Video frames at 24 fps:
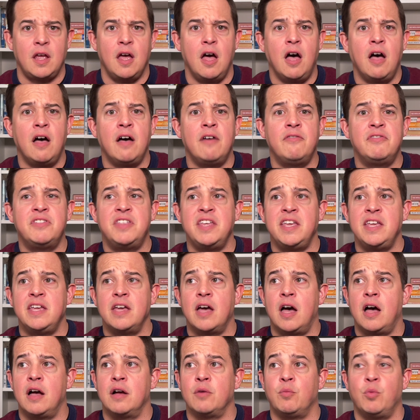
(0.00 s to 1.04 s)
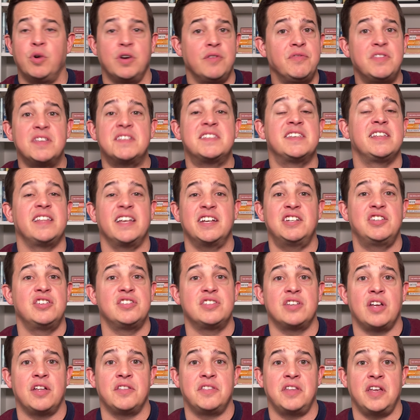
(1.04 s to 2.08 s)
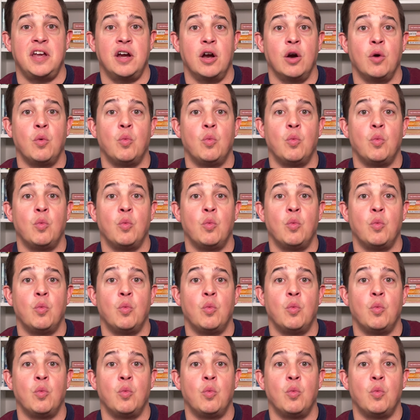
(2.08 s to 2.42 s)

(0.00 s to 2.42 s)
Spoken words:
of the selections on there,